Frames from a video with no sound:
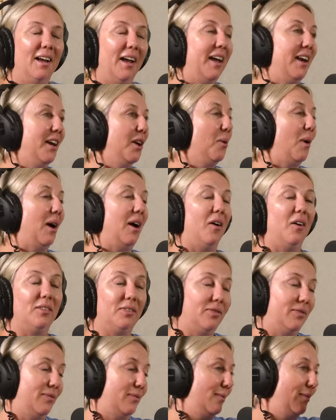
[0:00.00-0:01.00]
Anyway,
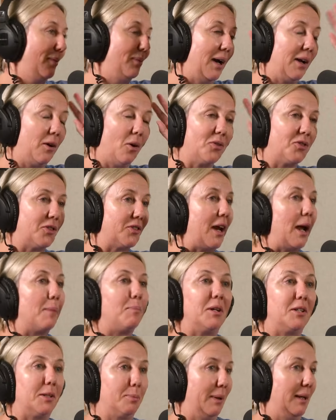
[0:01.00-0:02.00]
I was just
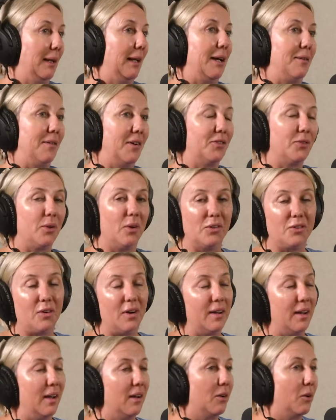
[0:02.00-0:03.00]
happy to be leaving, so I was
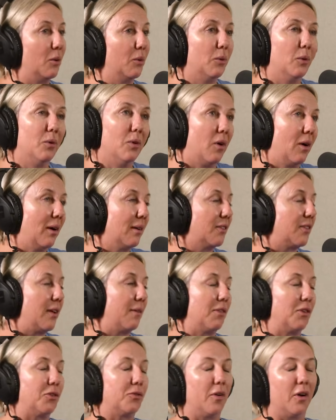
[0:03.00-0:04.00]
like, yeah, cool, all right, let's
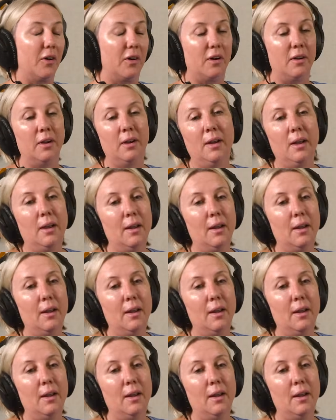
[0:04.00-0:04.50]
have this photo.